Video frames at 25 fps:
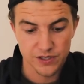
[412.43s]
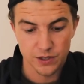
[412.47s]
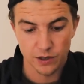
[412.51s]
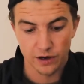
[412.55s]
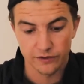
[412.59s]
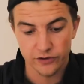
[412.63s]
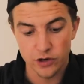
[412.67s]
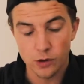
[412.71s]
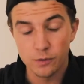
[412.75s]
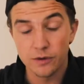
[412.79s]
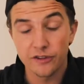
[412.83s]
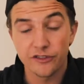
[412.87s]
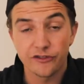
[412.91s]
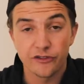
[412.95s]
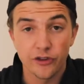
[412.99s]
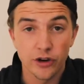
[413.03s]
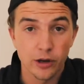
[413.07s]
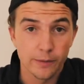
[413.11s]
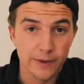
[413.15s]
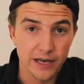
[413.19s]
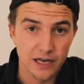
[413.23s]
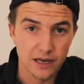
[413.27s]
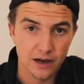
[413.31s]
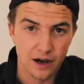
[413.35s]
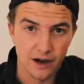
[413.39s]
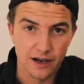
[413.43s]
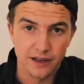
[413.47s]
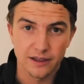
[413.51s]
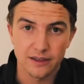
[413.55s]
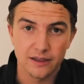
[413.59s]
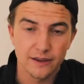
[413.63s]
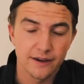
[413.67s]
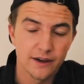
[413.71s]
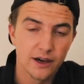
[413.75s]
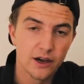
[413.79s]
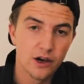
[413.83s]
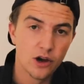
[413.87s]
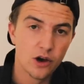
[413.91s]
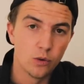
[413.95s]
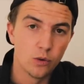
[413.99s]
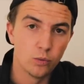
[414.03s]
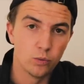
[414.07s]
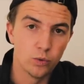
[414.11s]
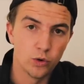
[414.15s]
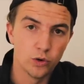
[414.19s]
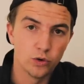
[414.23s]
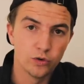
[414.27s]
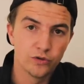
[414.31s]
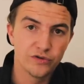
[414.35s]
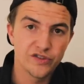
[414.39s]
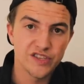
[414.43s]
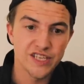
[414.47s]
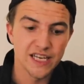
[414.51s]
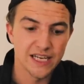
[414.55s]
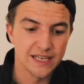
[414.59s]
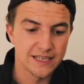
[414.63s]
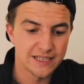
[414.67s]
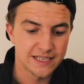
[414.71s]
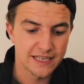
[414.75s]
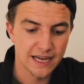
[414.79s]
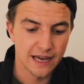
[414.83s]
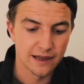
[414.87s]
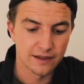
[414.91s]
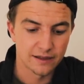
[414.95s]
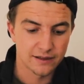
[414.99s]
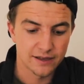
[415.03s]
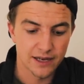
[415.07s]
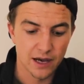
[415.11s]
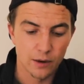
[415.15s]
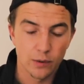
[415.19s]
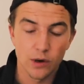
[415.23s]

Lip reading: So I've gone with Fulham in 9th. Wolves in 10th.